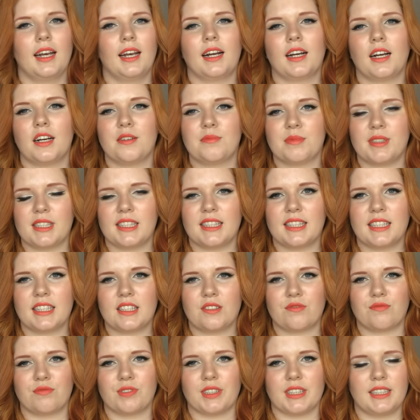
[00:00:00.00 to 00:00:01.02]
It comes in
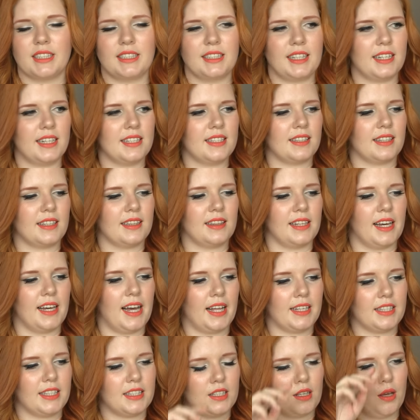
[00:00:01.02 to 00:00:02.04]
this really nice
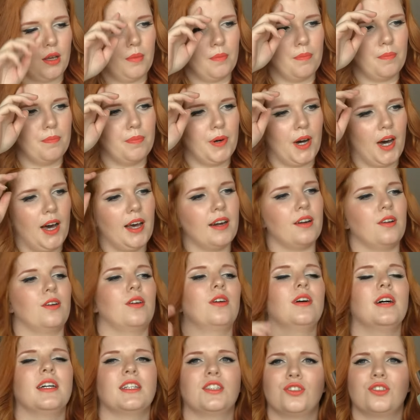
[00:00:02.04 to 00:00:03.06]
glass
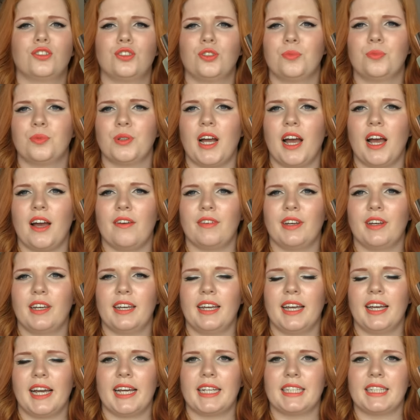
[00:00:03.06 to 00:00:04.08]
bottle. It's super
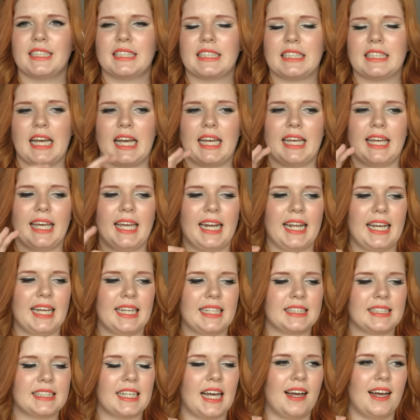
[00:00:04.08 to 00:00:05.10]
heavy, it
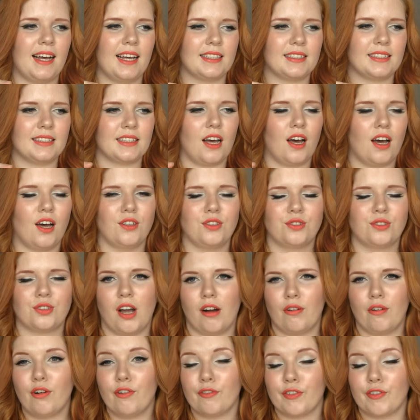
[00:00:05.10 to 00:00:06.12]
is as
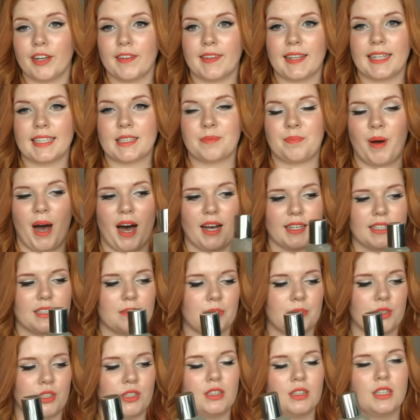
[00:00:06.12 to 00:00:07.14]
untravel friendly as
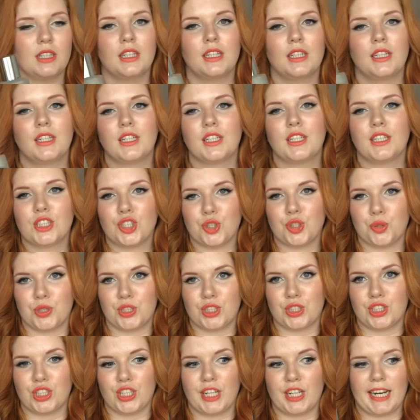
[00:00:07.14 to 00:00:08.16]
possible. So
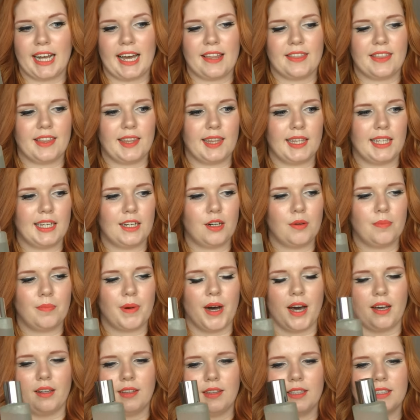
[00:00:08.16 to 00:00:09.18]
it's good I got the little
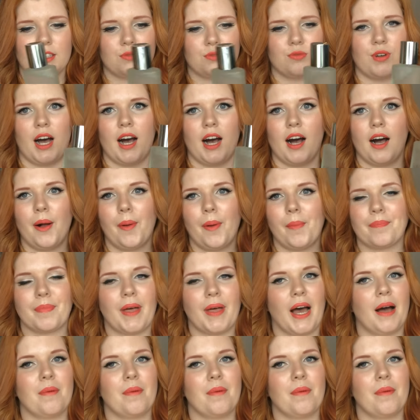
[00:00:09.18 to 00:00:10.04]
bottle as well.